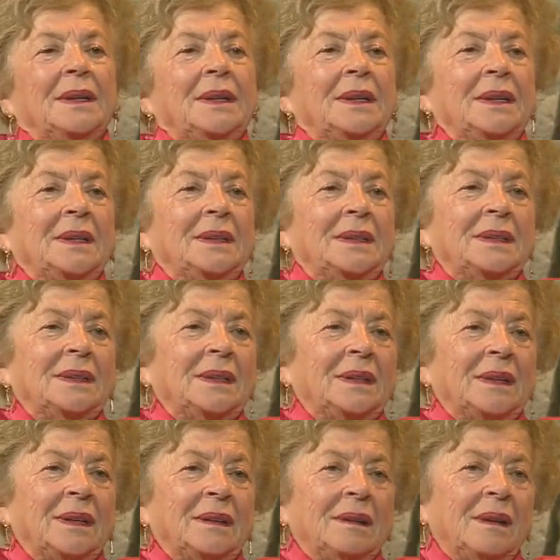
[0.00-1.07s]
And
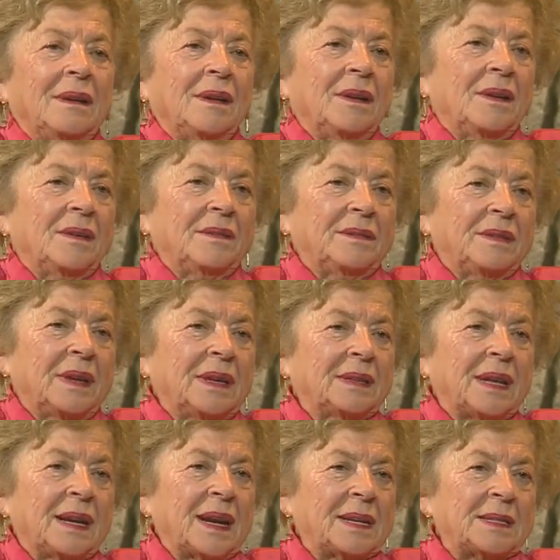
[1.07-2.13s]
uh, we had
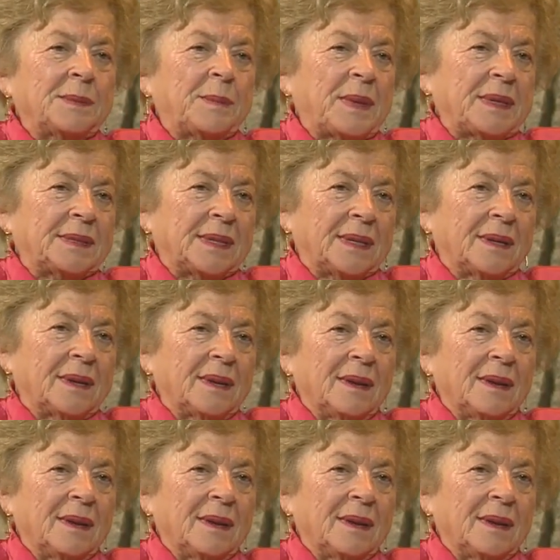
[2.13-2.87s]
a nice Pesach.